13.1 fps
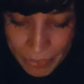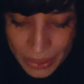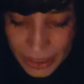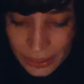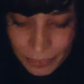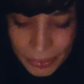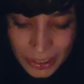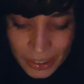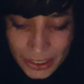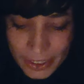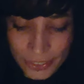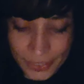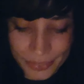this
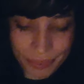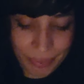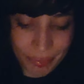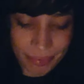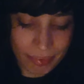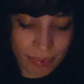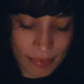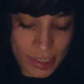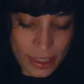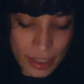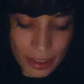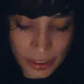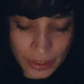brings you
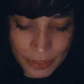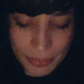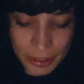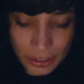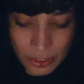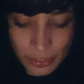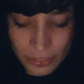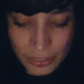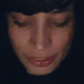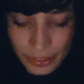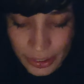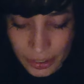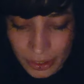so much
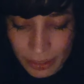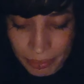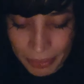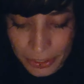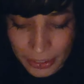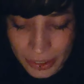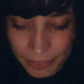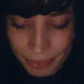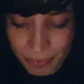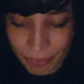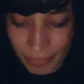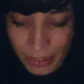closer to your spirit.